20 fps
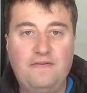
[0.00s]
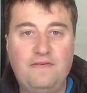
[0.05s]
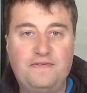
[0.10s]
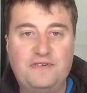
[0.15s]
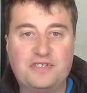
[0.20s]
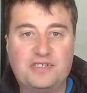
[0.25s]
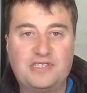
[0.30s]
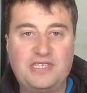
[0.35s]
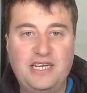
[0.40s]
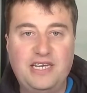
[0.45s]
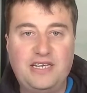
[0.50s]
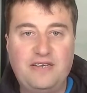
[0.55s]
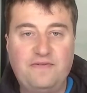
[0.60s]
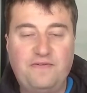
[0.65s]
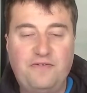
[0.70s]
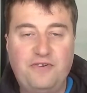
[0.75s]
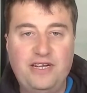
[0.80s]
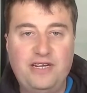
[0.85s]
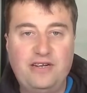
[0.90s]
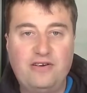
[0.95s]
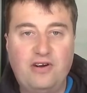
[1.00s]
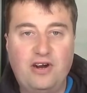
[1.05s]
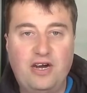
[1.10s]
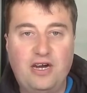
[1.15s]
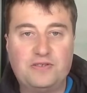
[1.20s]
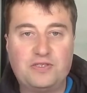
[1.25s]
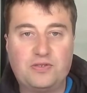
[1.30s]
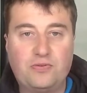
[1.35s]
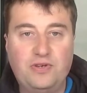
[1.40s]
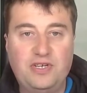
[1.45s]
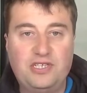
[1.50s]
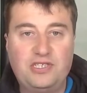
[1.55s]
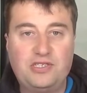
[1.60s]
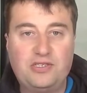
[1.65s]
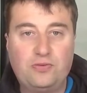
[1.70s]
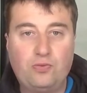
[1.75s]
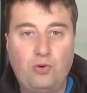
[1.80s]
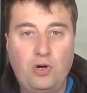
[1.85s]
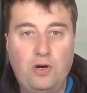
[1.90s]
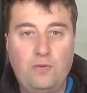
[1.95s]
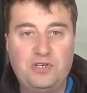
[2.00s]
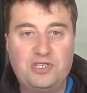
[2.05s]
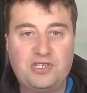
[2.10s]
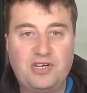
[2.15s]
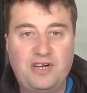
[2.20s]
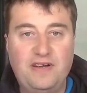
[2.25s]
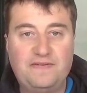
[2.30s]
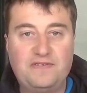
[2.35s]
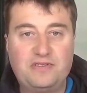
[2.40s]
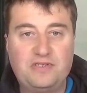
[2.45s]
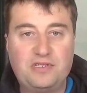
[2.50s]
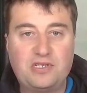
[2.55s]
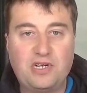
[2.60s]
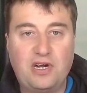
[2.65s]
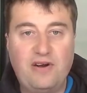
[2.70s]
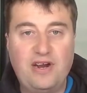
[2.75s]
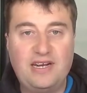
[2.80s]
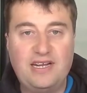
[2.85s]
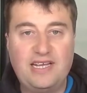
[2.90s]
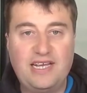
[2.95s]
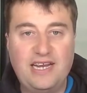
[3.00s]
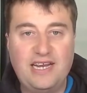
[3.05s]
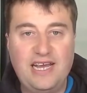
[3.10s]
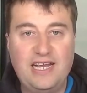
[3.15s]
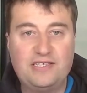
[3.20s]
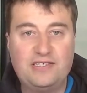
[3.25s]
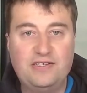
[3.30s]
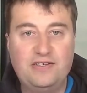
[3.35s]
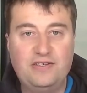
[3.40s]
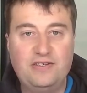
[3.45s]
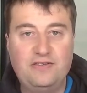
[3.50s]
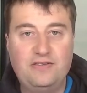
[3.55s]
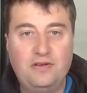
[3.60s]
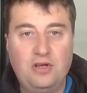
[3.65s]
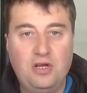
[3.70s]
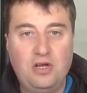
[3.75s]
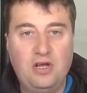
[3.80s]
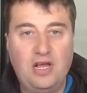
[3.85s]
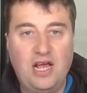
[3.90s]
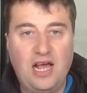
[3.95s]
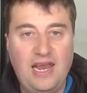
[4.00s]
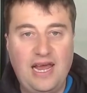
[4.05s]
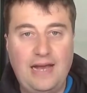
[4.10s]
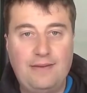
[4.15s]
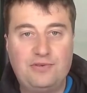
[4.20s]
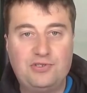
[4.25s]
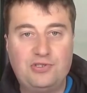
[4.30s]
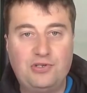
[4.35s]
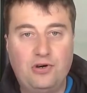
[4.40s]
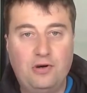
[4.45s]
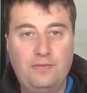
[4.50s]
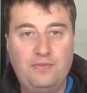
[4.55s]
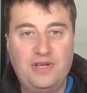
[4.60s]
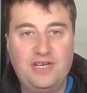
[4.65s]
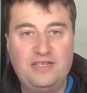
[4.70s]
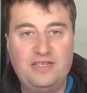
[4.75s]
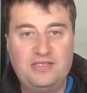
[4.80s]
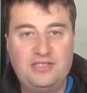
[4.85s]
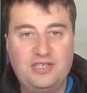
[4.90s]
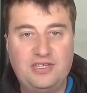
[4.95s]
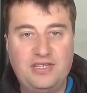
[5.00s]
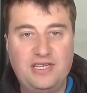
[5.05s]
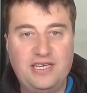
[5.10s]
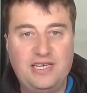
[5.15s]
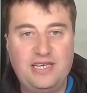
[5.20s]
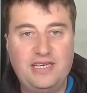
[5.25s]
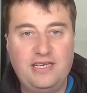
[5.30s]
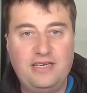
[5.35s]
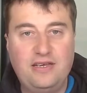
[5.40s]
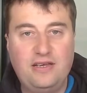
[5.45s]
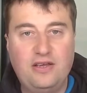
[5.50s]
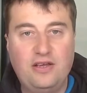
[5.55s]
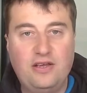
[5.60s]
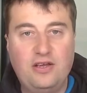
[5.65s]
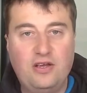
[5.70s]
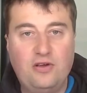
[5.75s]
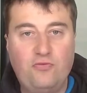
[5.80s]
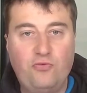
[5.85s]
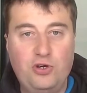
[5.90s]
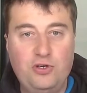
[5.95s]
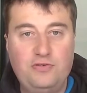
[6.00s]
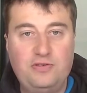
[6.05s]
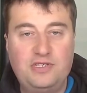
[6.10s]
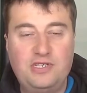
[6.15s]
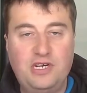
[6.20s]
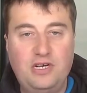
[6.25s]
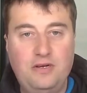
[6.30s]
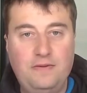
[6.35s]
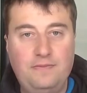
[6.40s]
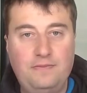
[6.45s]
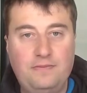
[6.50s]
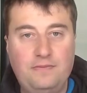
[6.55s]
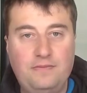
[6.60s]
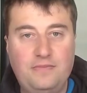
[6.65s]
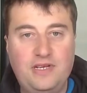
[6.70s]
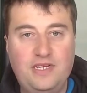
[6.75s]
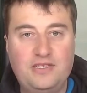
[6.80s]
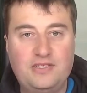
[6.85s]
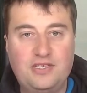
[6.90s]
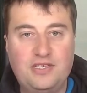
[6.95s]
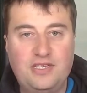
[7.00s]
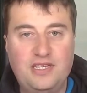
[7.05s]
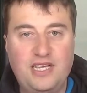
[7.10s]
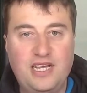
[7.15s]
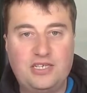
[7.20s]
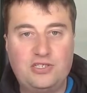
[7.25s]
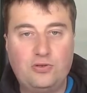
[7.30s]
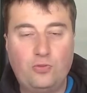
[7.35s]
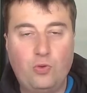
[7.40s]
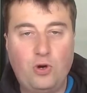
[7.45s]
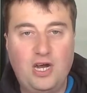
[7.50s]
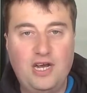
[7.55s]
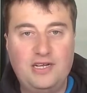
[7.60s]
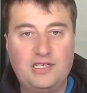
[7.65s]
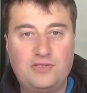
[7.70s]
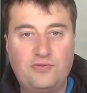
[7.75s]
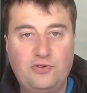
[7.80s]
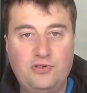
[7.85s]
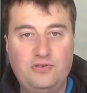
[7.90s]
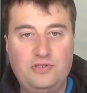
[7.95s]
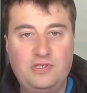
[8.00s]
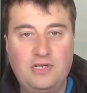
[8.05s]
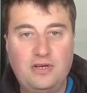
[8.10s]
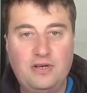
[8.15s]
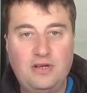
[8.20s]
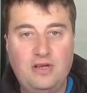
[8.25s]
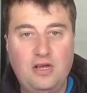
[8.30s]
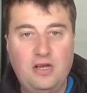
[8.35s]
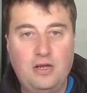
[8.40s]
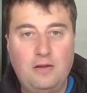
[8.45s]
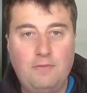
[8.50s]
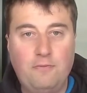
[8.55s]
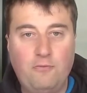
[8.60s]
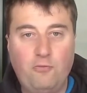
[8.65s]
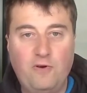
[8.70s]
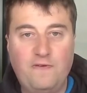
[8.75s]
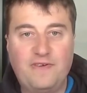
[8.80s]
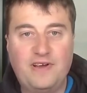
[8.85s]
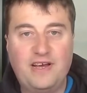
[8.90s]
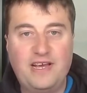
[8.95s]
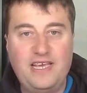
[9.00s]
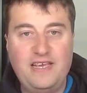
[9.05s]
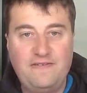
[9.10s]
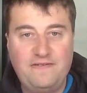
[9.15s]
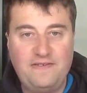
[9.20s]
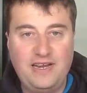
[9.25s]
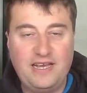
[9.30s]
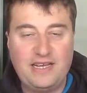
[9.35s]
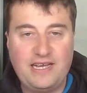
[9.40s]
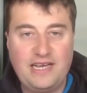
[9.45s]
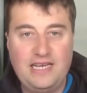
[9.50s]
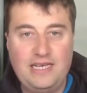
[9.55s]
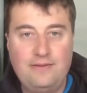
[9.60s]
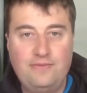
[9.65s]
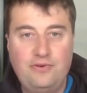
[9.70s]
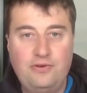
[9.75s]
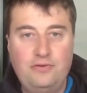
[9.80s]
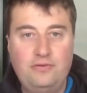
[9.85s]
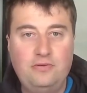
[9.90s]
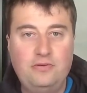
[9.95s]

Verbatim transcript: just taken three graphs, which one which I've directly connected a laptop into the router, into the actual wireless router with an Ethernet cable.